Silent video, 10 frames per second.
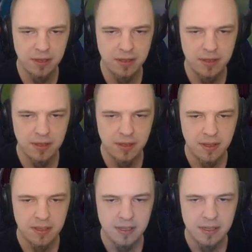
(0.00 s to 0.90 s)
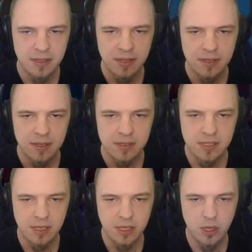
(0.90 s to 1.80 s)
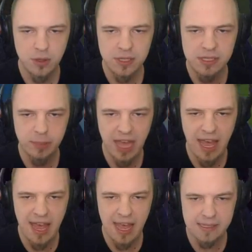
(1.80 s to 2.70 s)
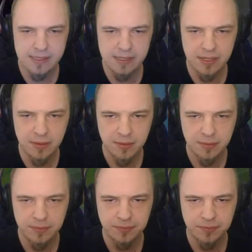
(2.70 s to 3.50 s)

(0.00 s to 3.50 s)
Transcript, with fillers: could secure the supplies.